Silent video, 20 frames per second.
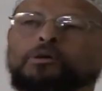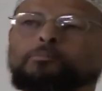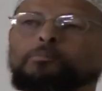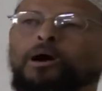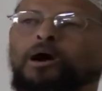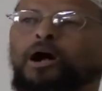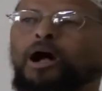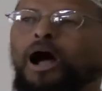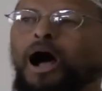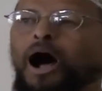the
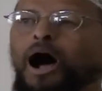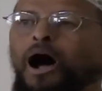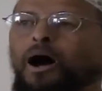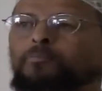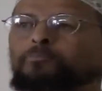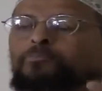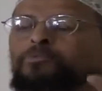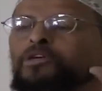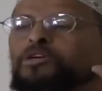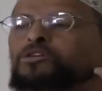
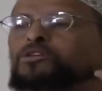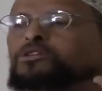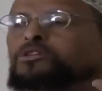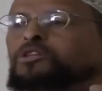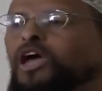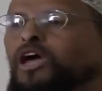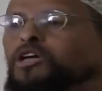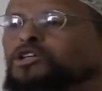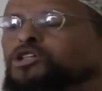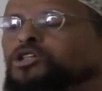maqam, the
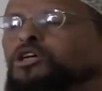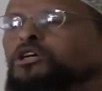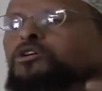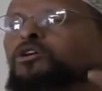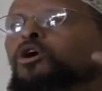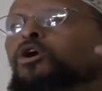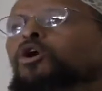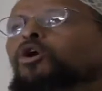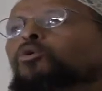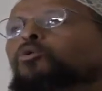
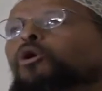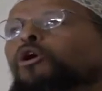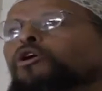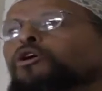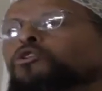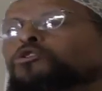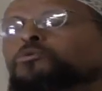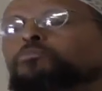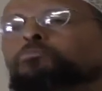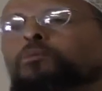station where
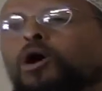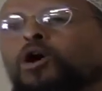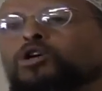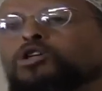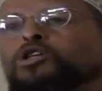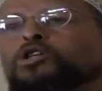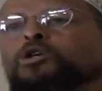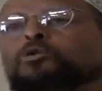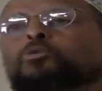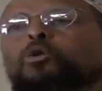his
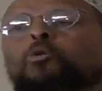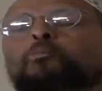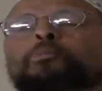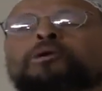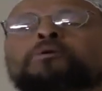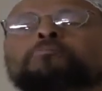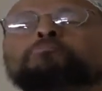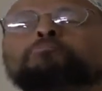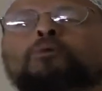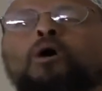mercy will
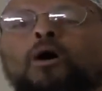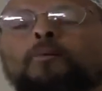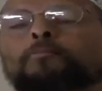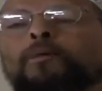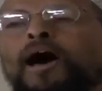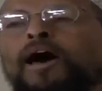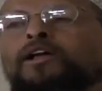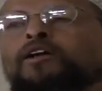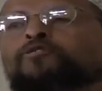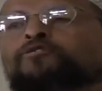be more
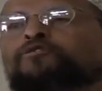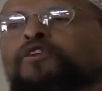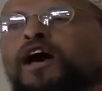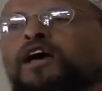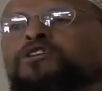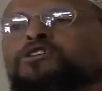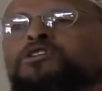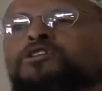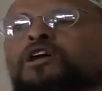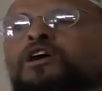
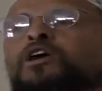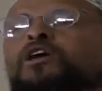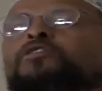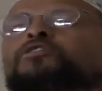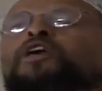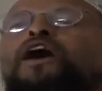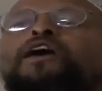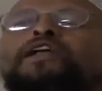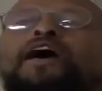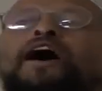manifest
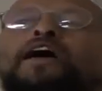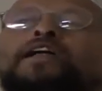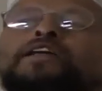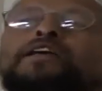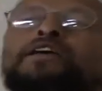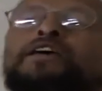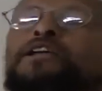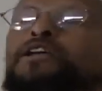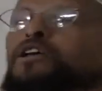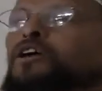than
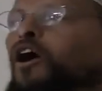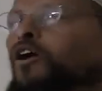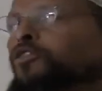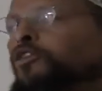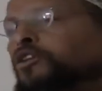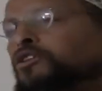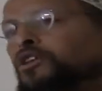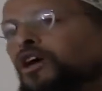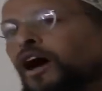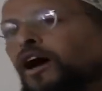at any
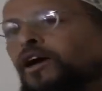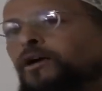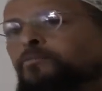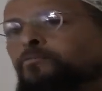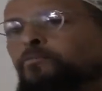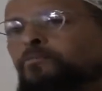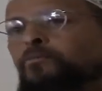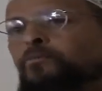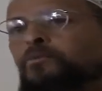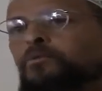other
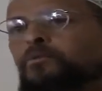time.